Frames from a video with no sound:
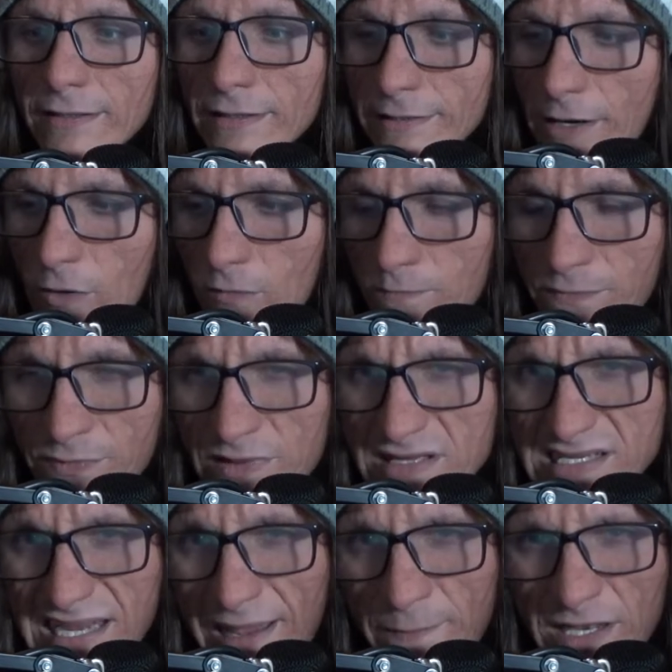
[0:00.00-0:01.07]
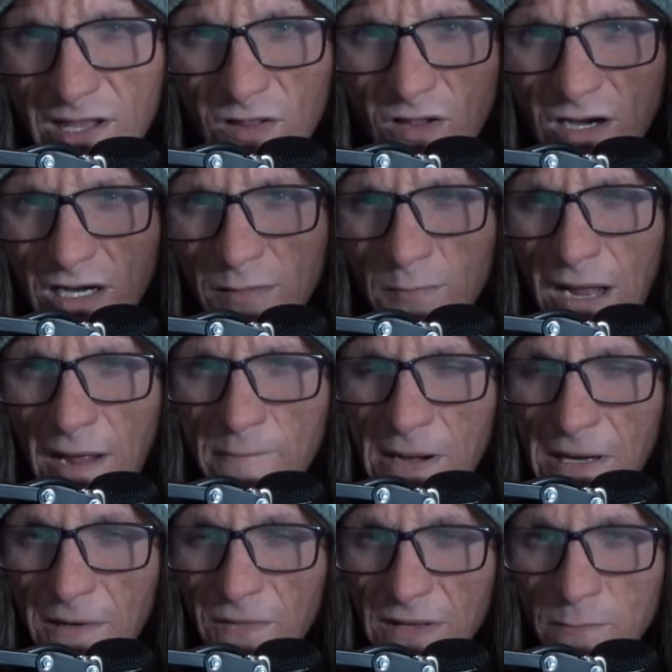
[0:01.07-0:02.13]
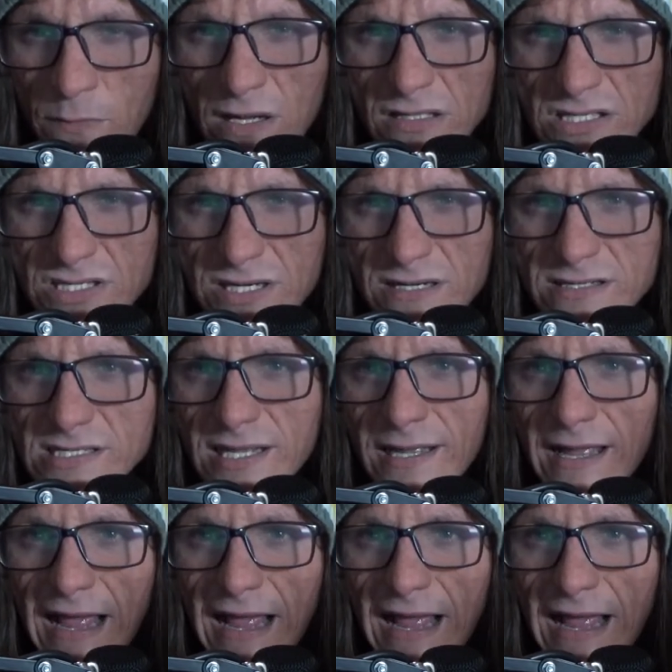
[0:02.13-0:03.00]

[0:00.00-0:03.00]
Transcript: Nope, Sam and Ella are apparently monsters,